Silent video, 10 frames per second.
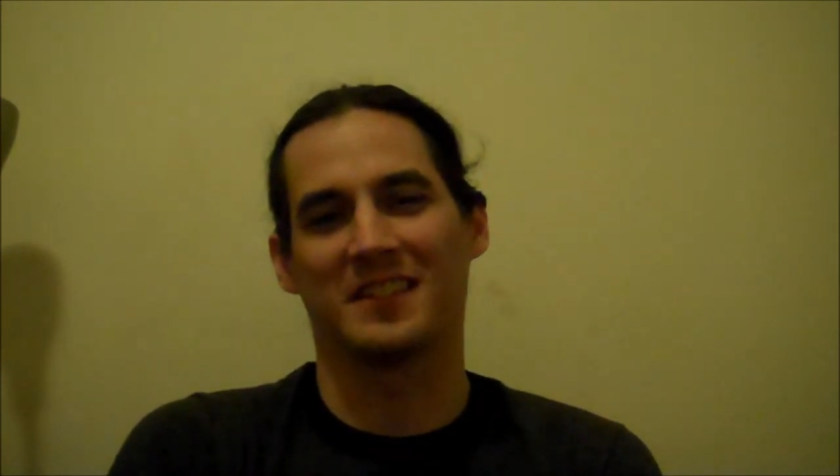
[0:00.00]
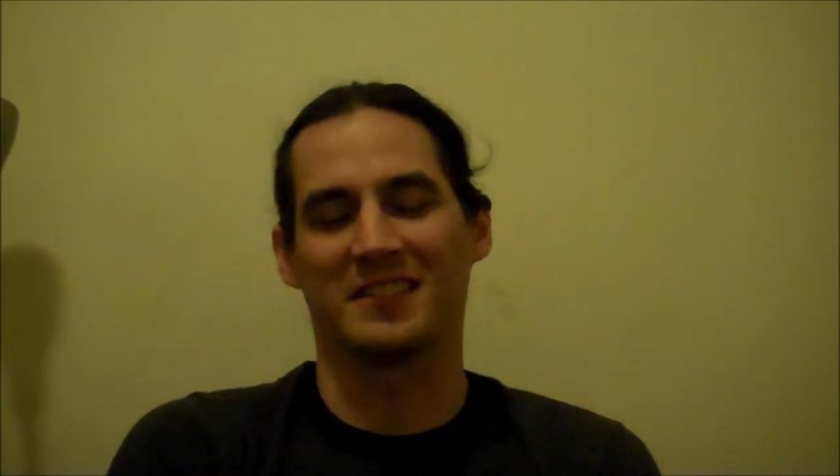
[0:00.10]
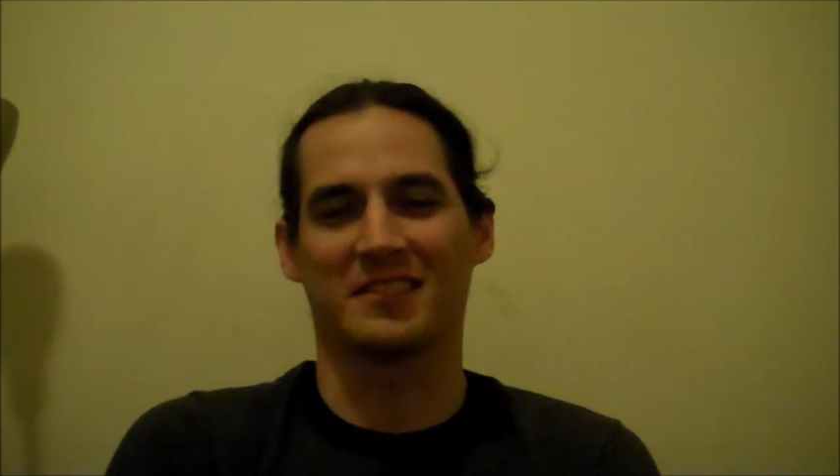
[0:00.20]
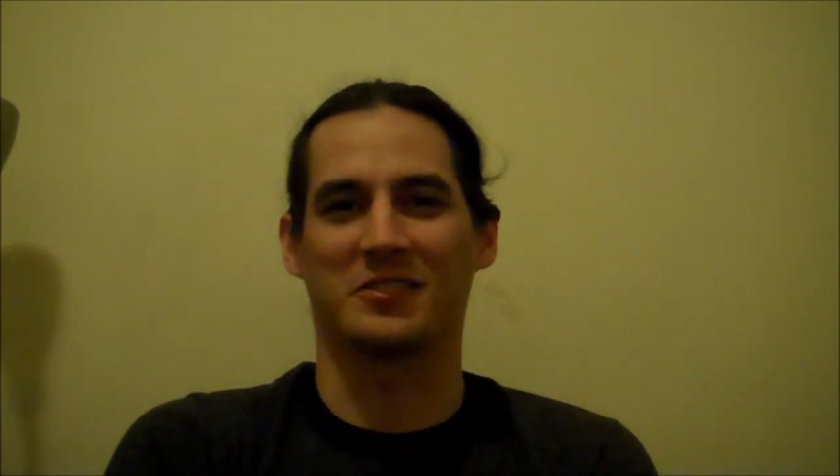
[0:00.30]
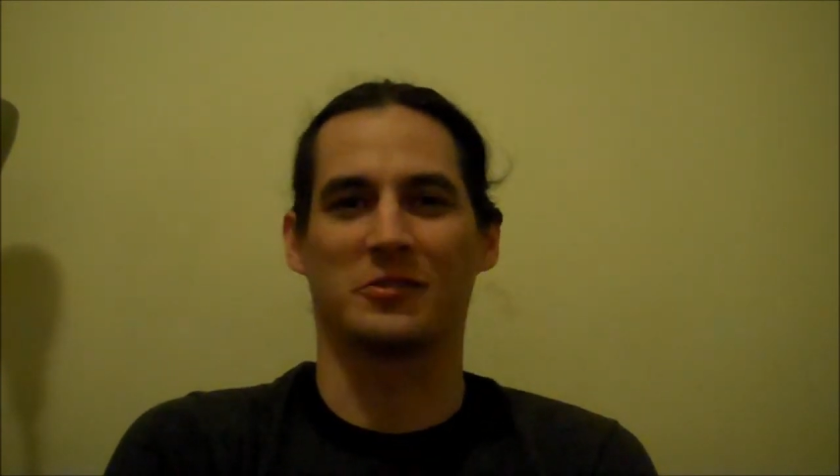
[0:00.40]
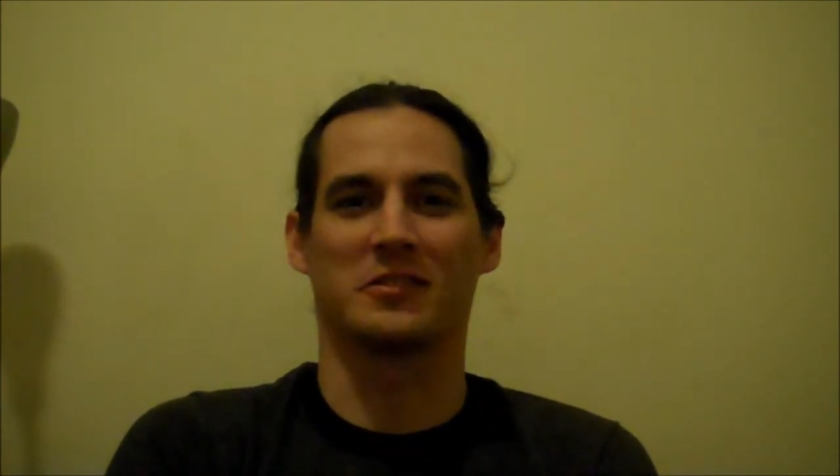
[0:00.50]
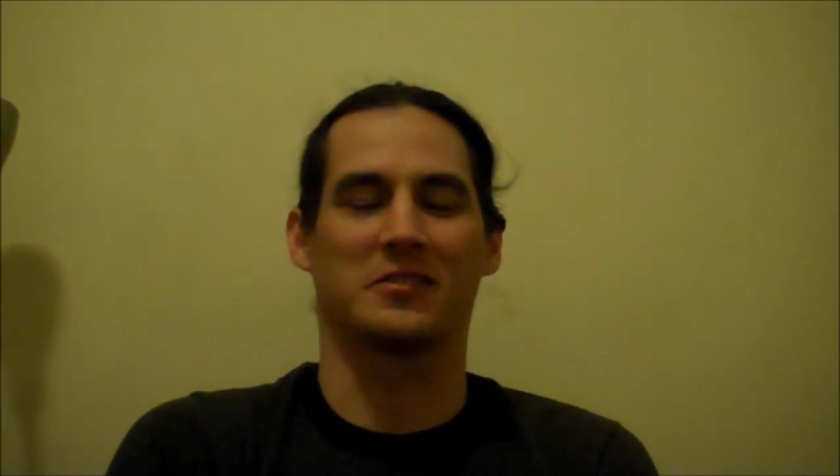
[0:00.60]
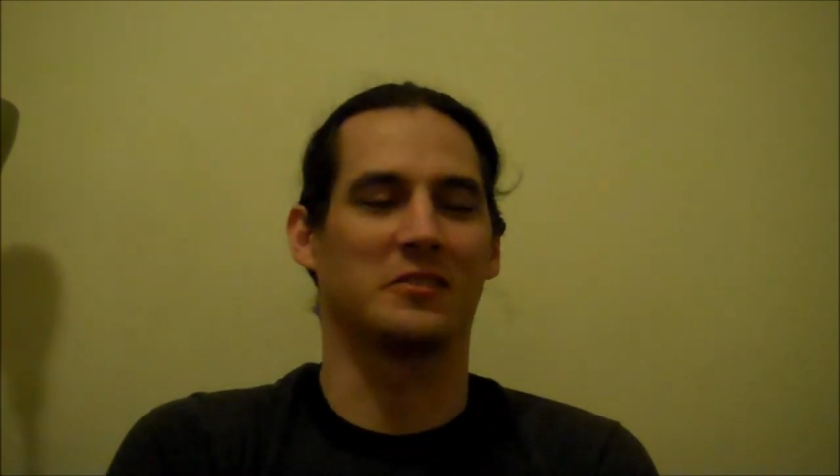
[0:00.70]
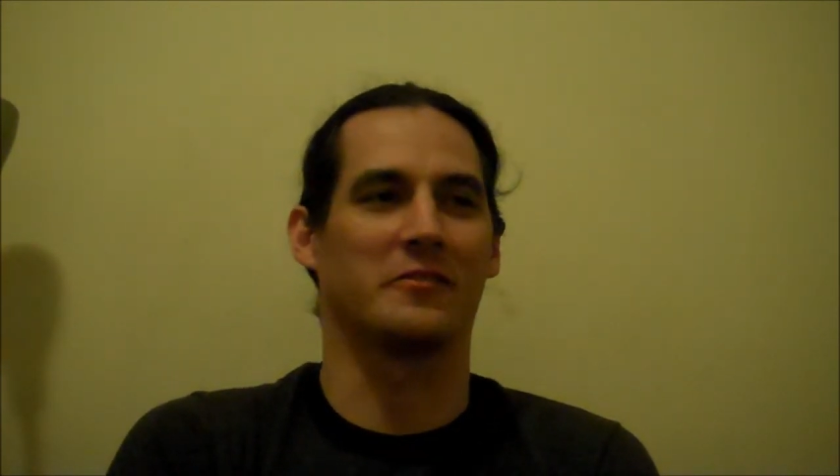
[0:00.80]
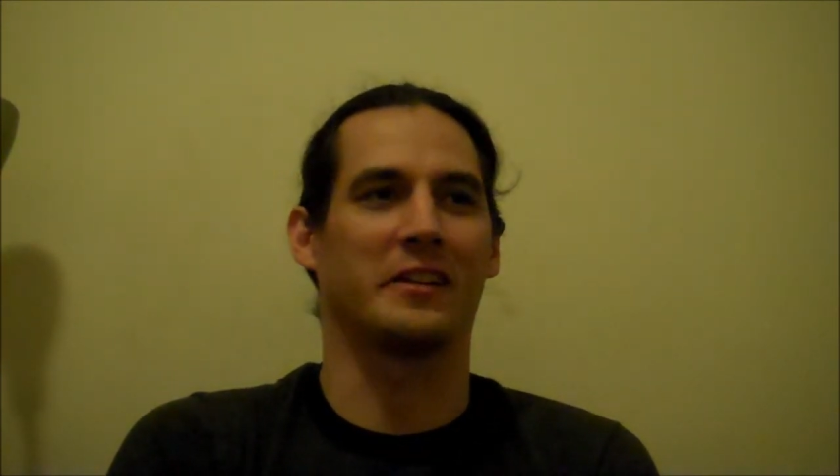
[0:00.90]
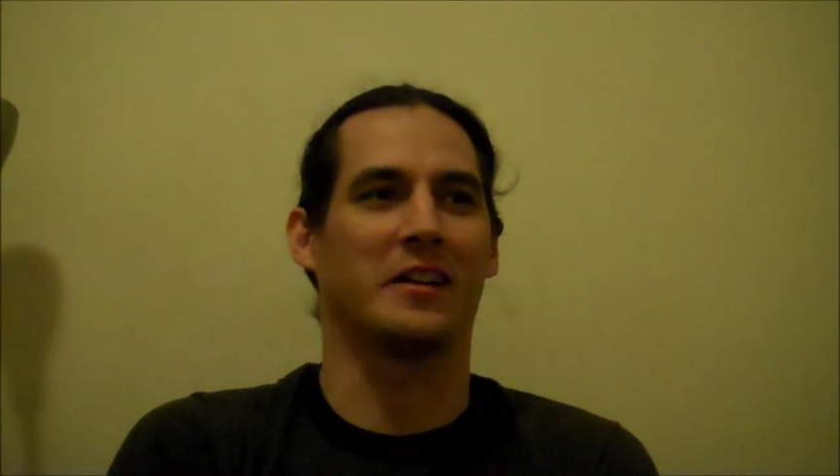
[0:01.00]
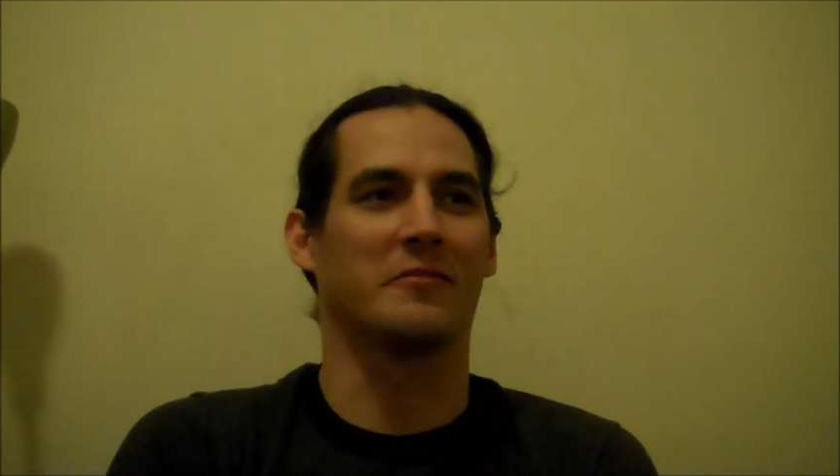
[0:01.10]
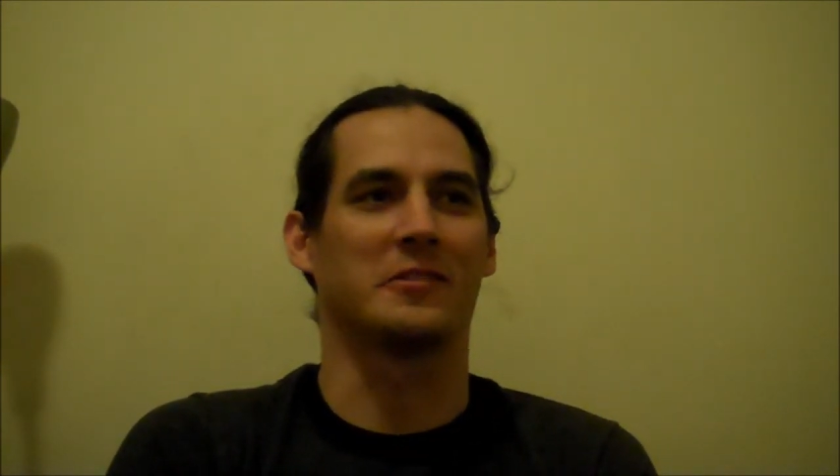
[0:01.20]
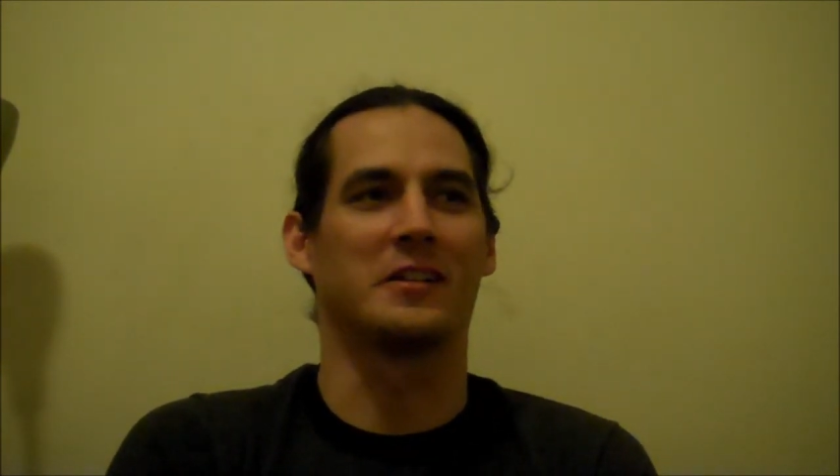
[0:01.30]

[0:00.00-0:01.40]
This is the shortest survey ever.